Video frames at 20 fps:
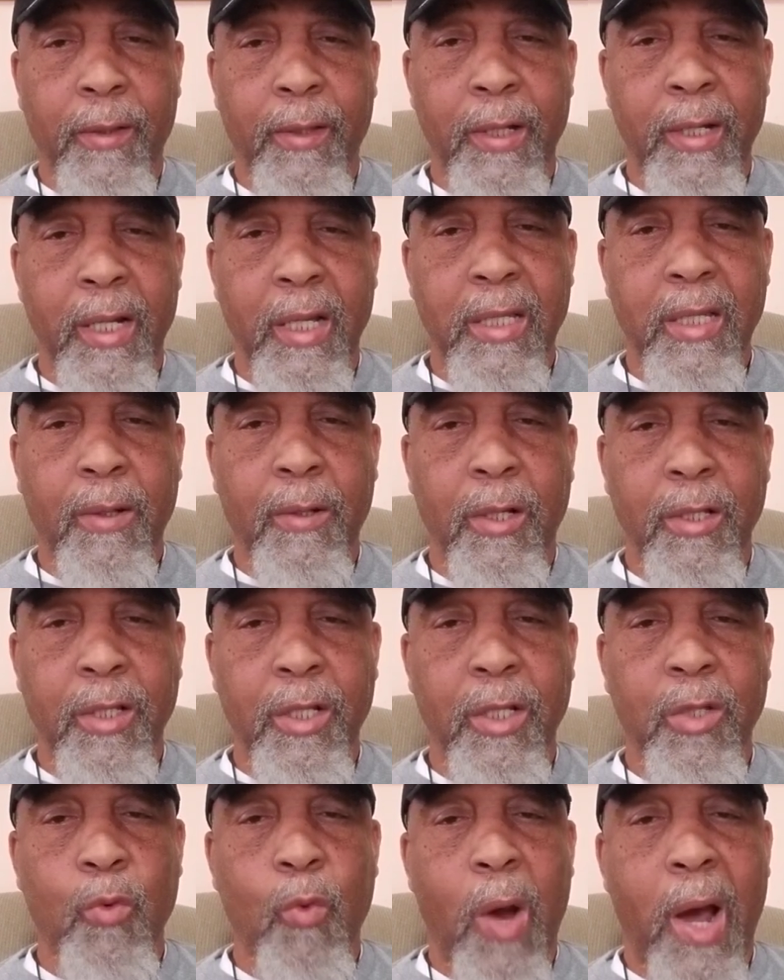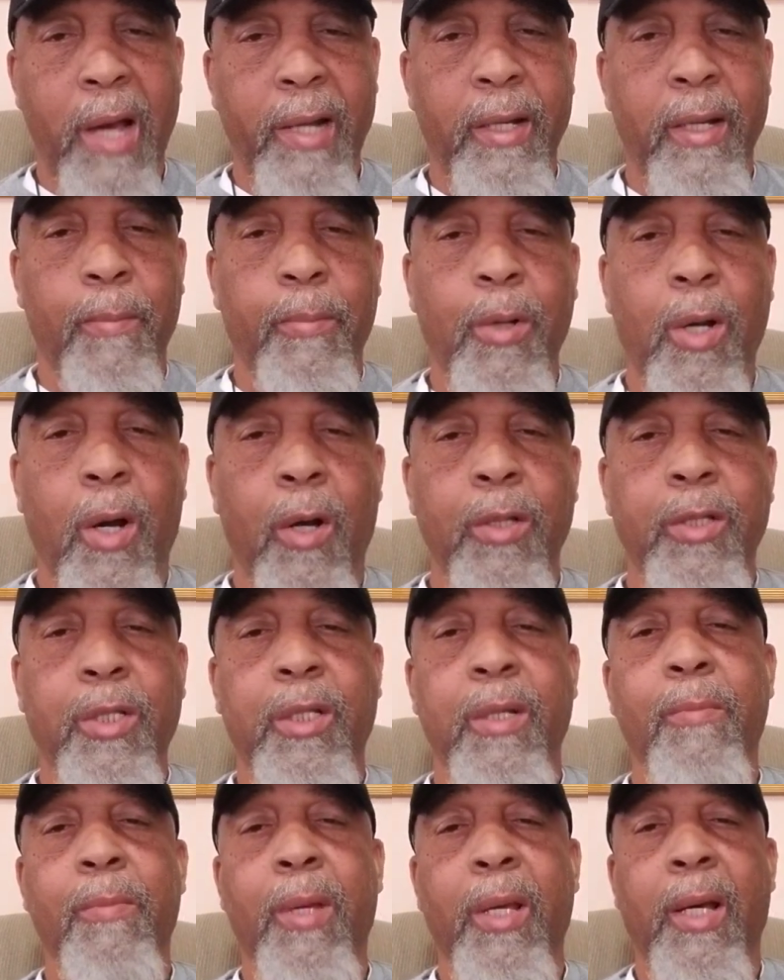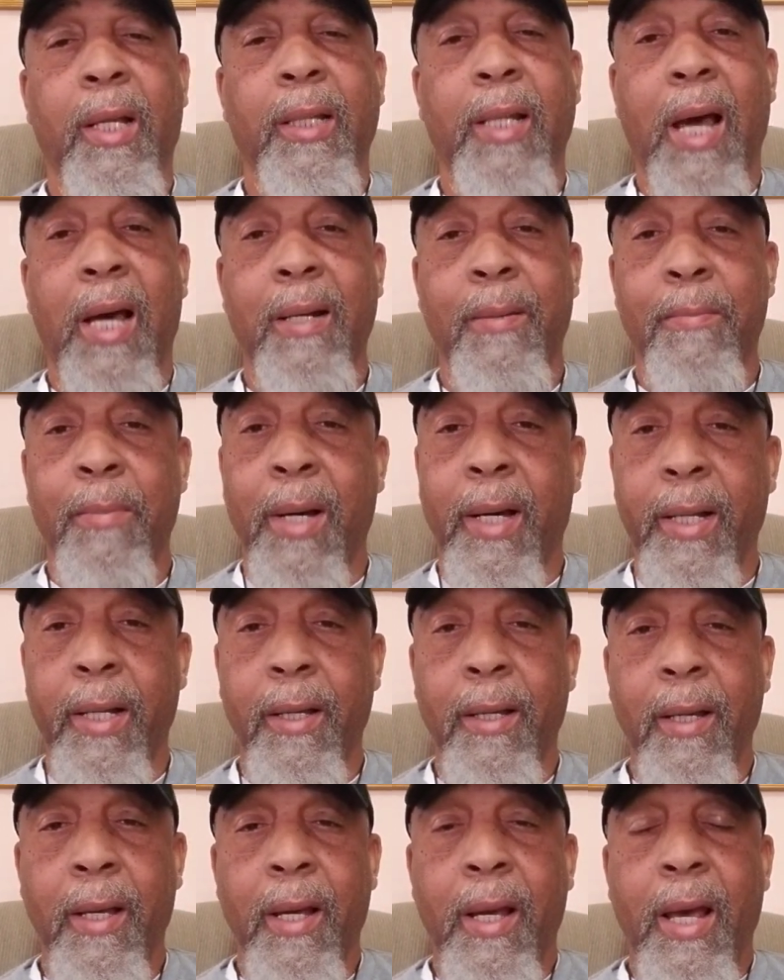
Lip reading: than this because this wind up costing me a lot of money